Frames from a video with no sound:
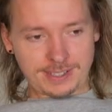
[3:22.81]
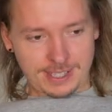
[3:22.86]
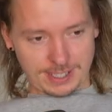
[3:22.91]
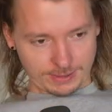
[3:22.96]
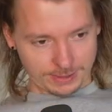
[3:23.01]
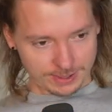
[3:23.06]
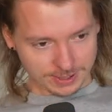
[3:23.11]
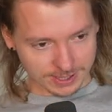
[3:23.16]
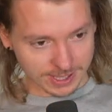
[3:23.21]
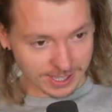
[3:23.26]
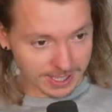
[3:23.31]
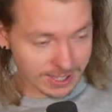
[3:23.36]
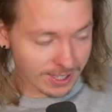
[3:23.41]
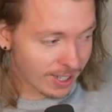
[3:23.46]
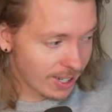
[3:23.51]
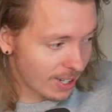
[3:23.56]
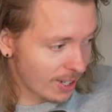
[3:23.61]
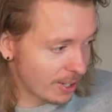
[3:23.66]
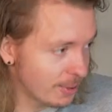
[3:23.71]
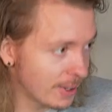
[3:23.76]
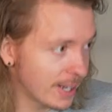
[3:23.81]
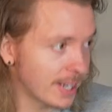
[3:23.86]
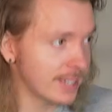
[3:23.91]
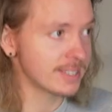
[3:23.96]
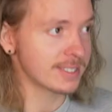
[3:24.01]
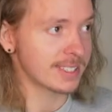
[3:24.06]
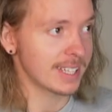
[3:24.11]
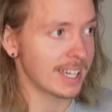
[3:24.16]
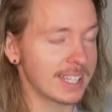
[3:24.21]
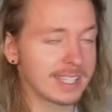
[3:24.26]
like we're sitting in the hallway
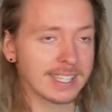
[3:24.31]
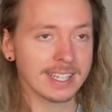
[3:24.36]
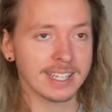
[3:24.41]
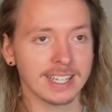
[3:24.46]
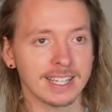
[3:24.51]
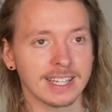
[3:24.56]
standing